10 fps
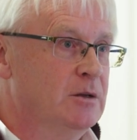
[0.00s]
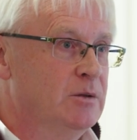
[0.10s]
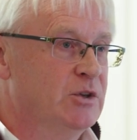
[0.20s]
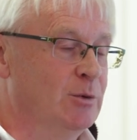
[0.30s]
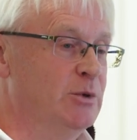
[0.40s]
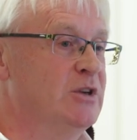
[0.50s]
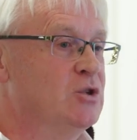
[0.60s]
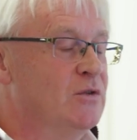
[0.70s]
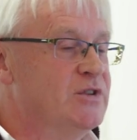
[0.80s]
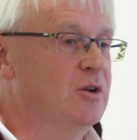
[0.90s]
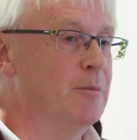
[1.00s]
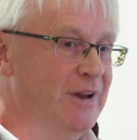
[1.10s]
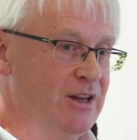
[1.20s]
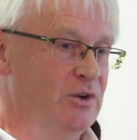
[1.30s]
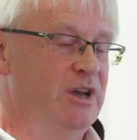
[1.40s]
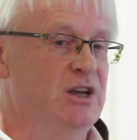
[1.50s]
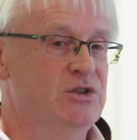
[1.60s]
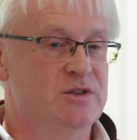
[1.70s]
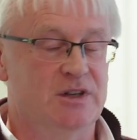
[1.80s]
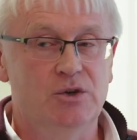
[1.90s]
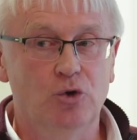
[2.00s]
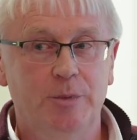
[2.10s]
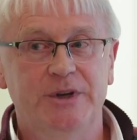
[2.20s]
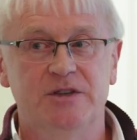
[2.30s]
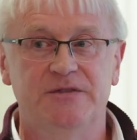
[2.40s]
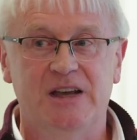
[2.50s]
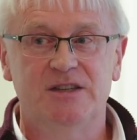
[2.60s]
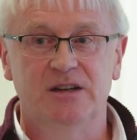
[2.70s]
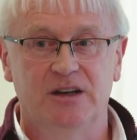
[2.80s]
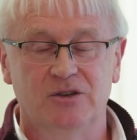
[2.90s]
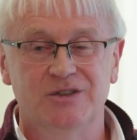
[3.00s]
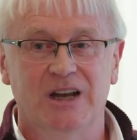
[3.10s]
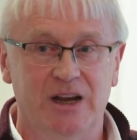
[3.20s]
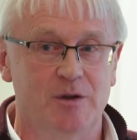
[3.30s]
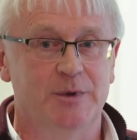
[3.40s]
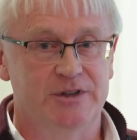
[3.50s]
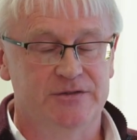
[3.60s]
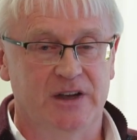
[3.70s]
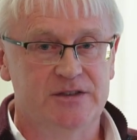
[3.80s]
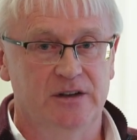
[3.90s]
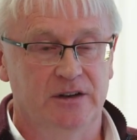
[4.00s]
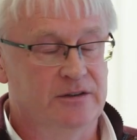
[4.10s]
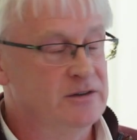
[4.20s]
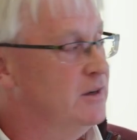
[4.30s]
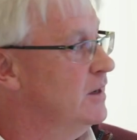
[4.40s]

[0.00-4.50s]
The WHO said on many occasions that nobody is vaccinated until everybody is vaccinated.